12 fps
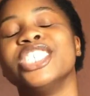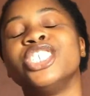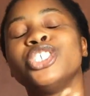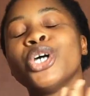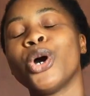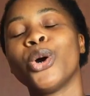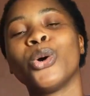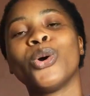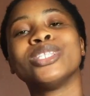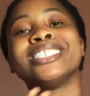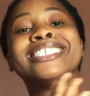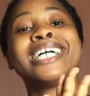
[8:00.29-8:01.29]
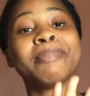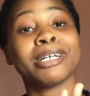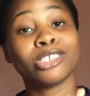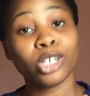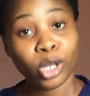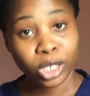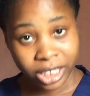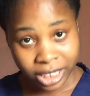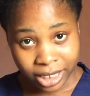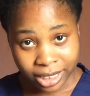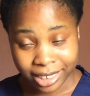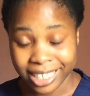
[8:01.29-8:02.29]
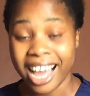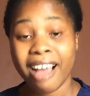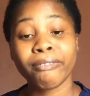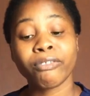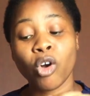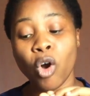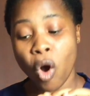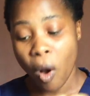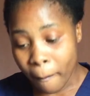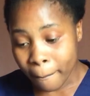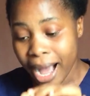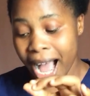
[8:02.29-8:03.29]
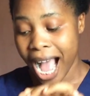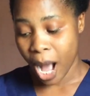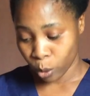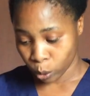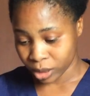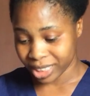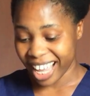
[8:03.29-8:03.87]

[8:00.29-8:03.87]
So dermatologists have come out,